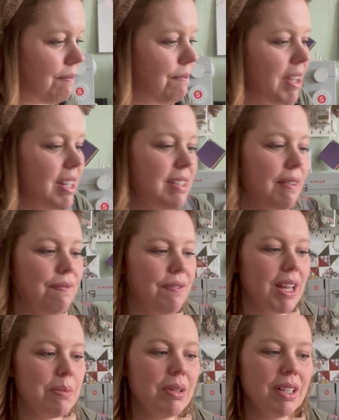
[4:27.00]
It's a
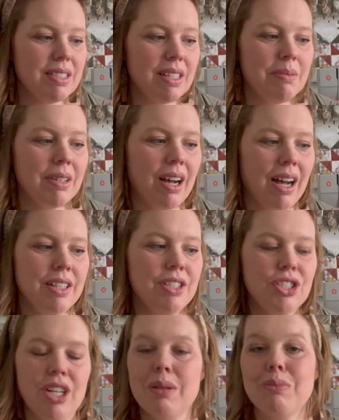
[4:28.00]
Fabulism cotton
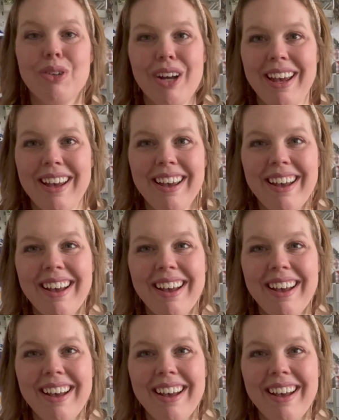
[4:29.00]
chambray.